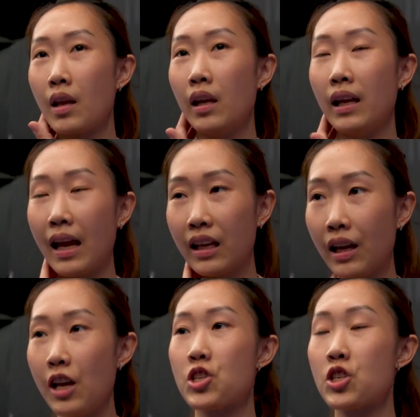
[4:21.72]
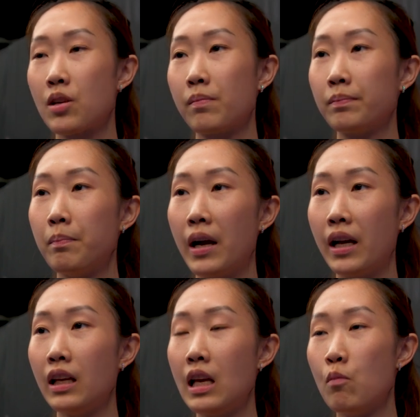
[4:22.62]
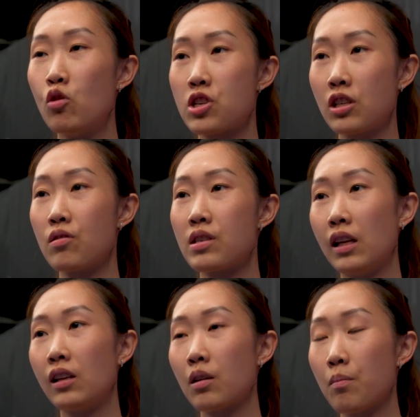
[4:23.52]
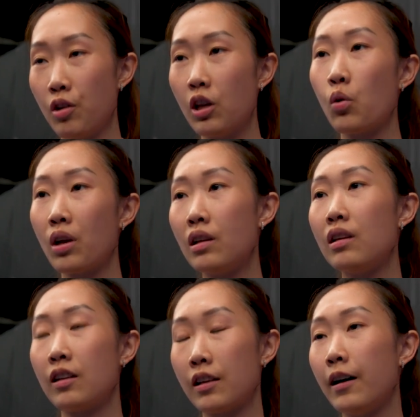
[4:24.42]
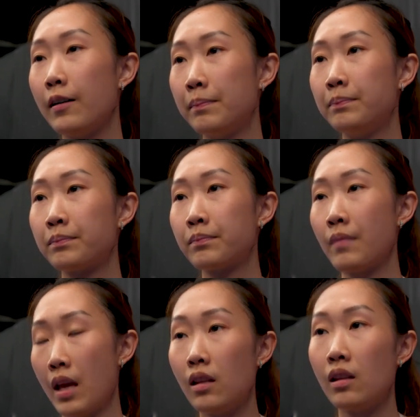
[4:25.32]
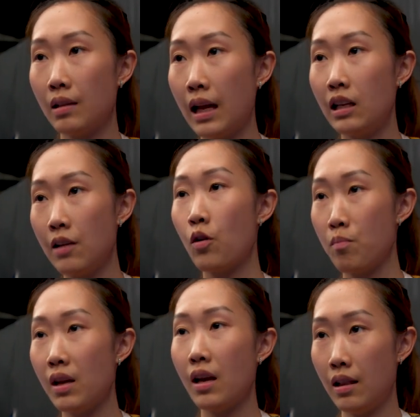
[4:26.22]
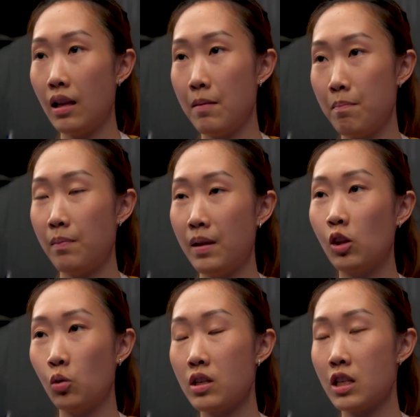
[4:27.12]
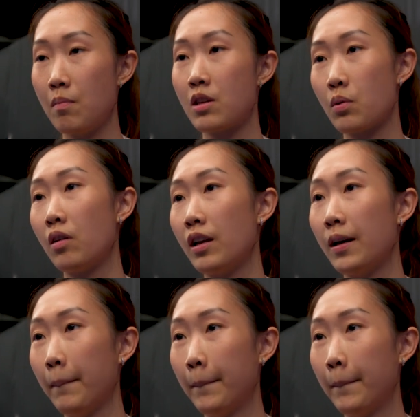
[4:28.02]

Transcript: he can catch my emotional state pretty quickly, yeah. And likely for me me towards him as well, yeah.